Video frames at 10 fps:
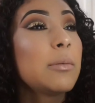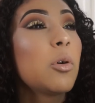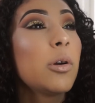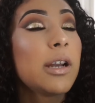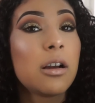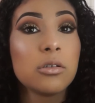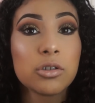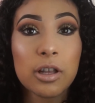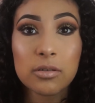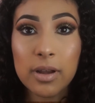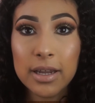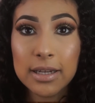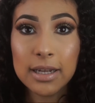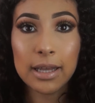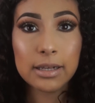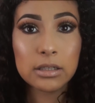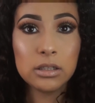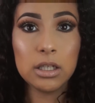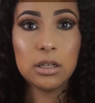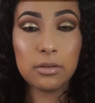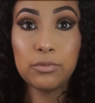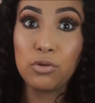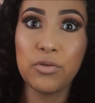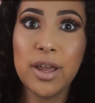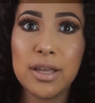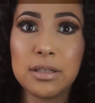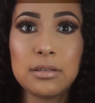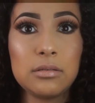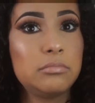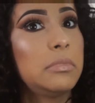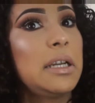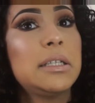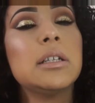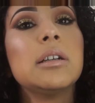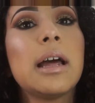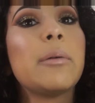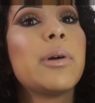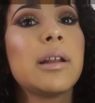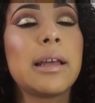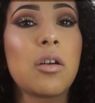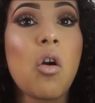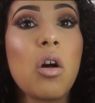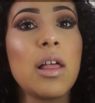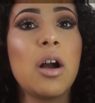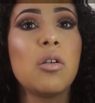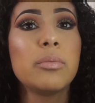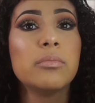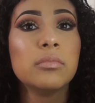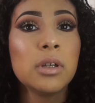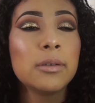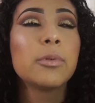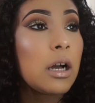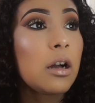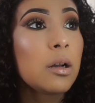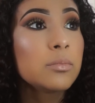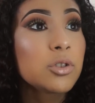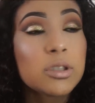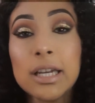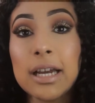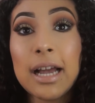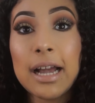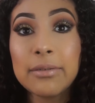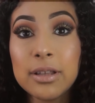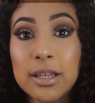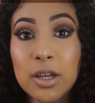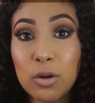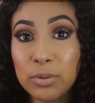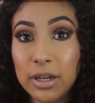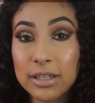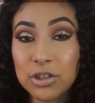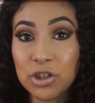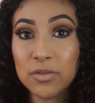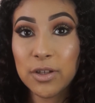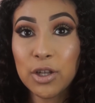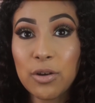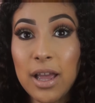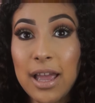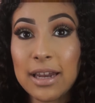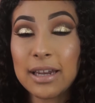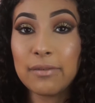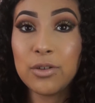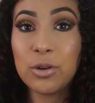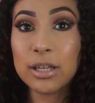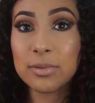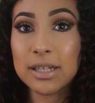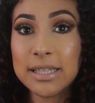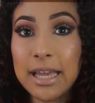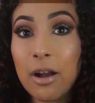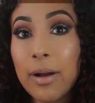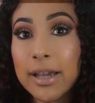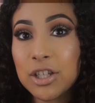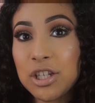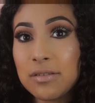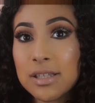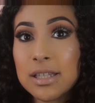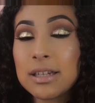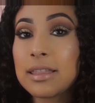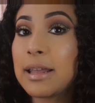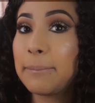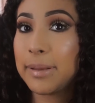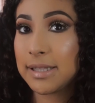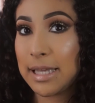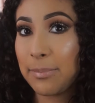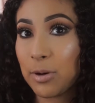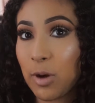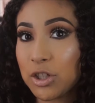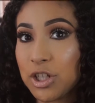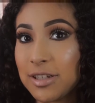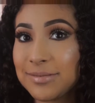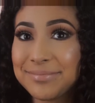I'm going out, so that's why I kind of did a full face. I went like all out. So yeah, I really hope you guys enjoyed the video, and if you guys want to see how I achieve this look, then please keep on watching.